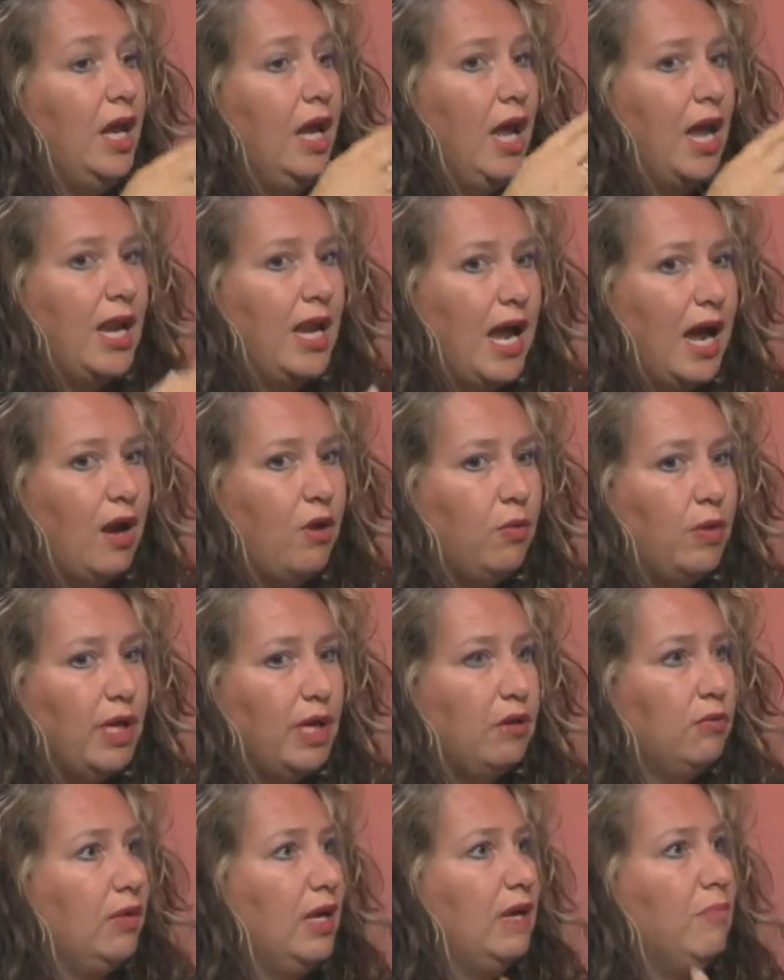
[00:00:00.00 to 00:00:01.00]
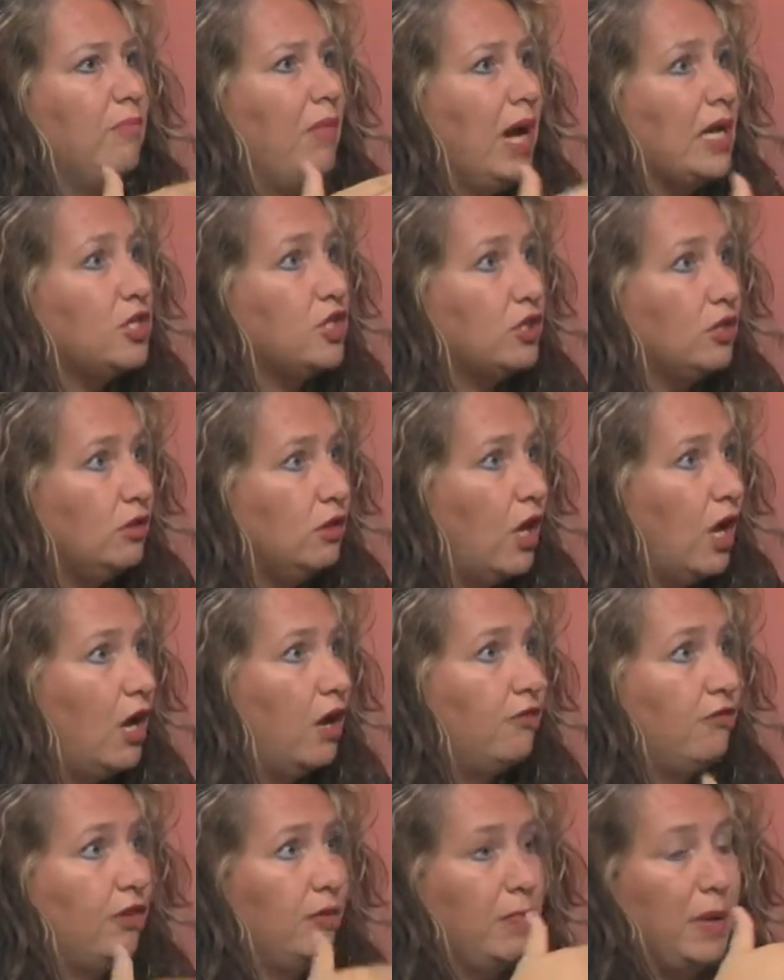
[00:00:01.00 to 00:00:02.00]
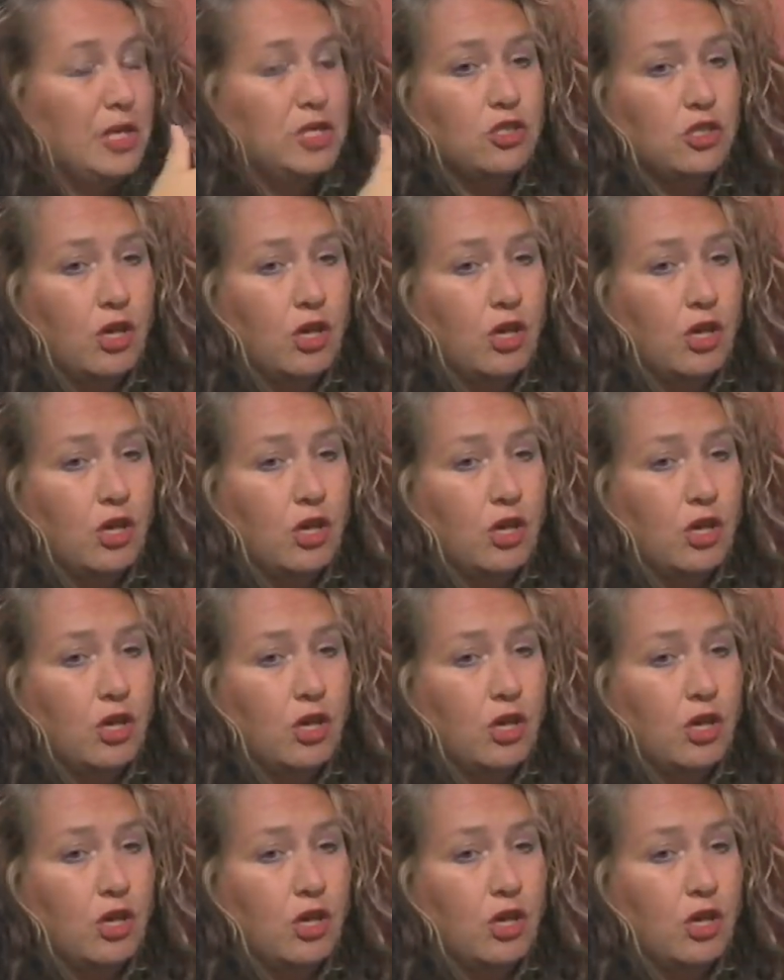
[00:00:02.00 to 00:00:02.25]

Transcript: and now we can read for much